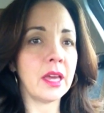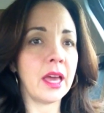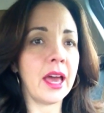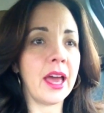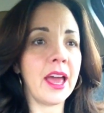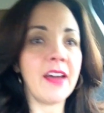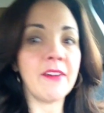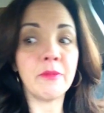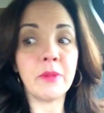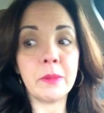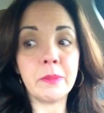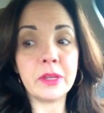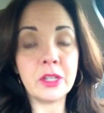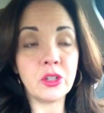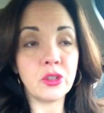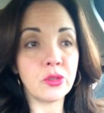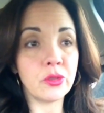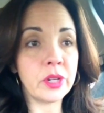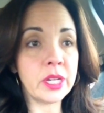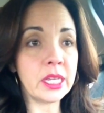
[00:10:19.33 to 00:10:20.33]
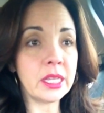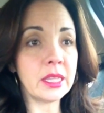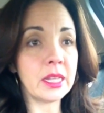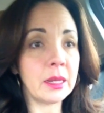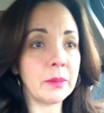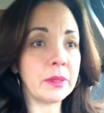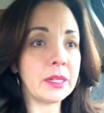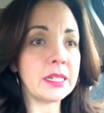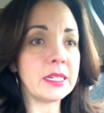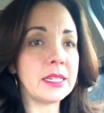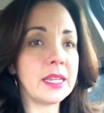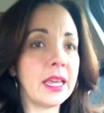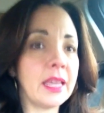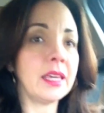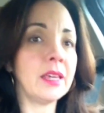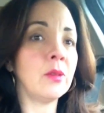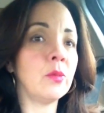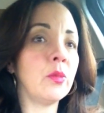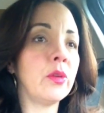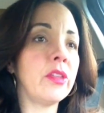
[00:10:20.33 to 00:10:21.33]
I have my big drink that I'm going to
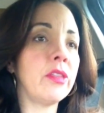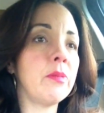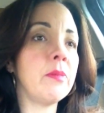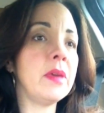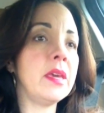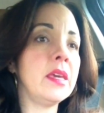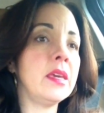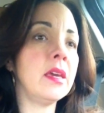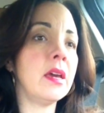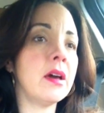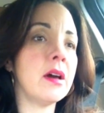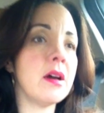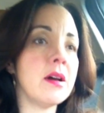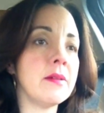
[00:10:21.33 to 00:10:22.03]
take in with me